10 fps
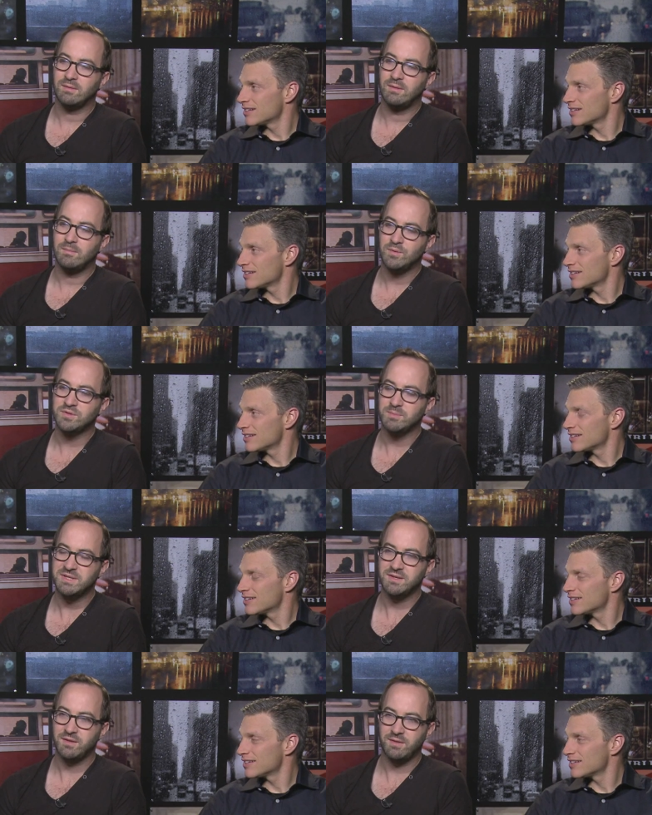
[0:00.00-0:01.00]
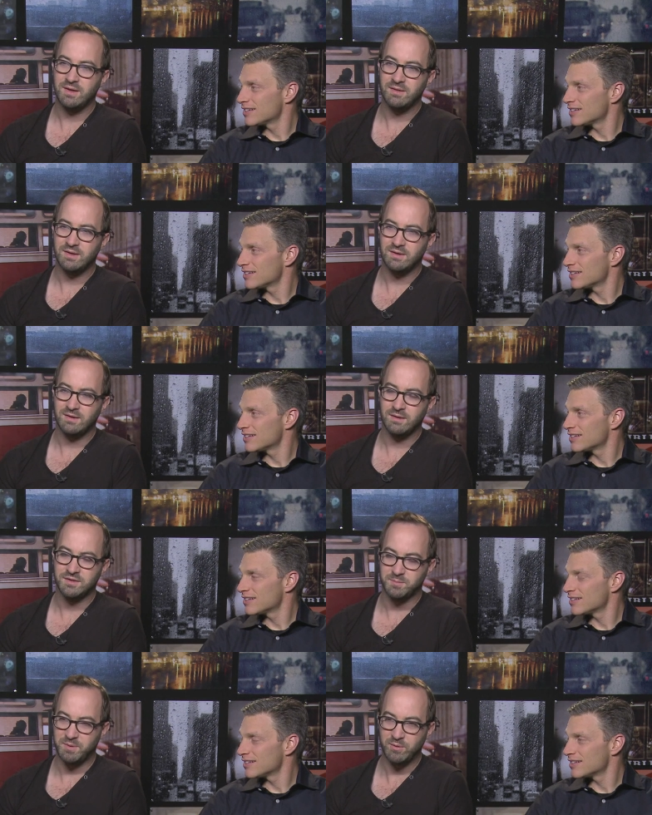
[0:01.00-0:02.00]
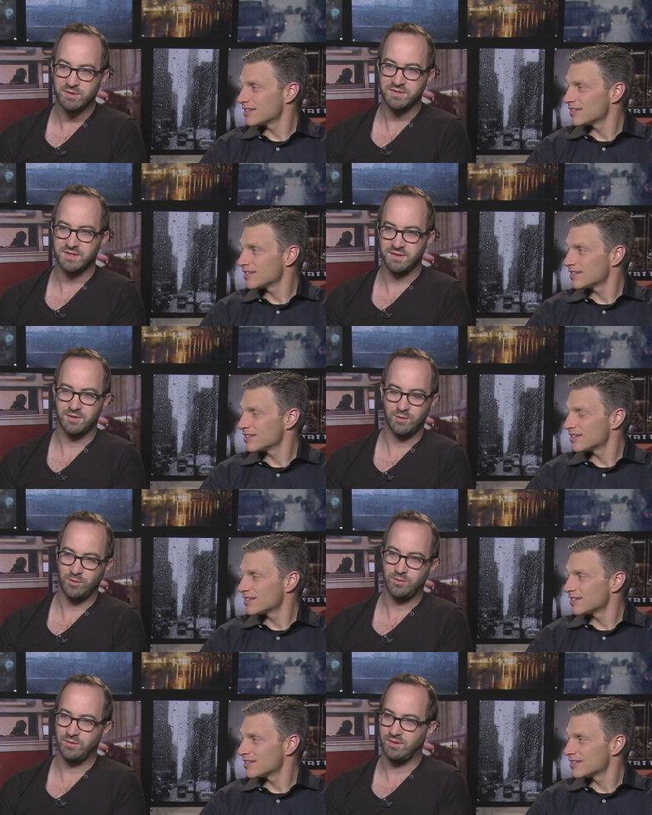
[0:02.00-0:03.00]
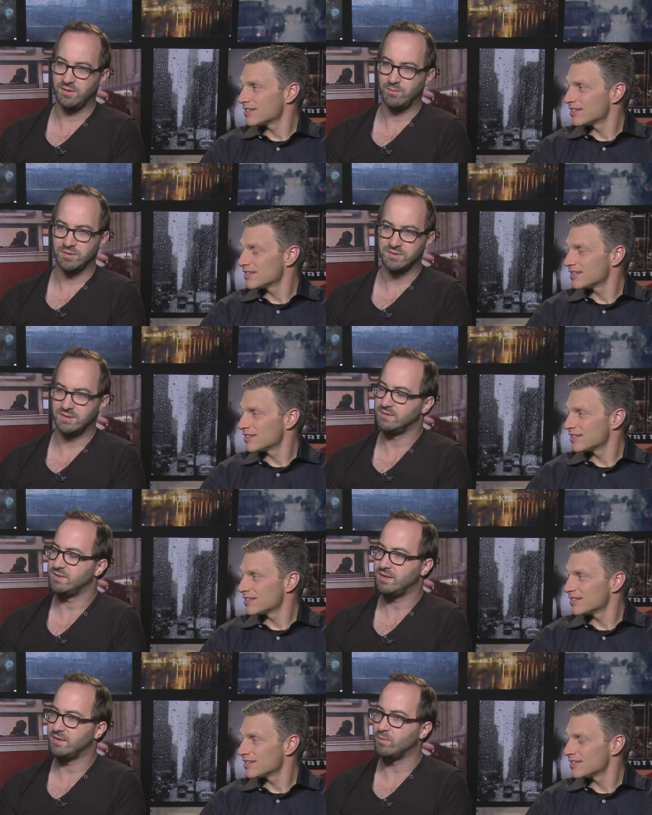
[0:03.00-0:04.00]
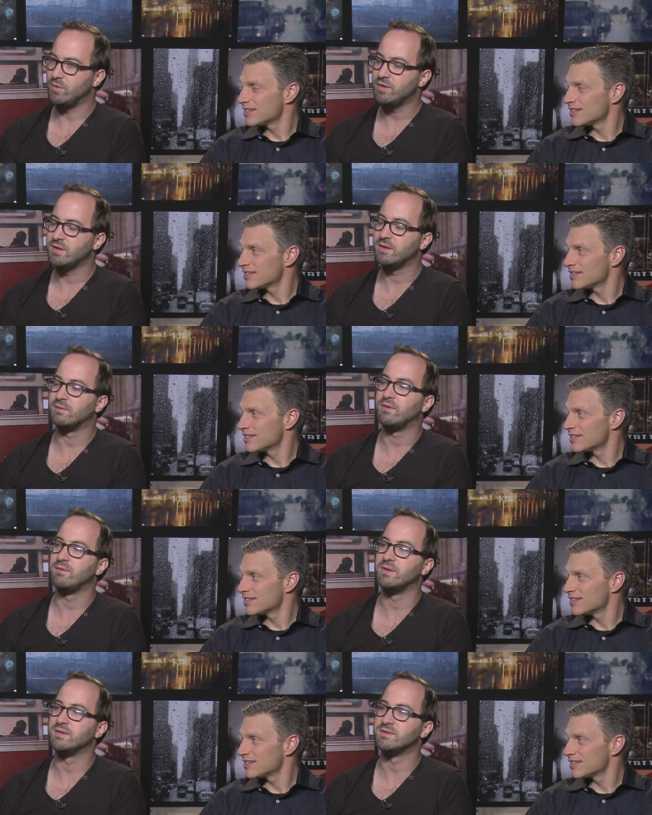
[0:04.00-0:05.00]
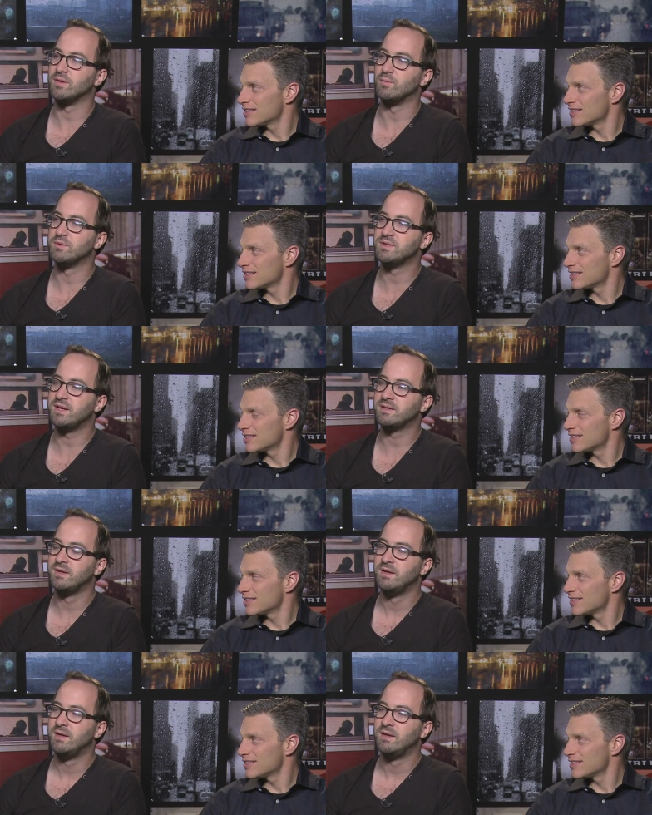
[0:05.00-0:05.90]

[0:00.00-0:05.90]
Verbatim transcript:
Speaker 1: the most amazing thing that I experienced here and I learned here once I started working here five years ago was that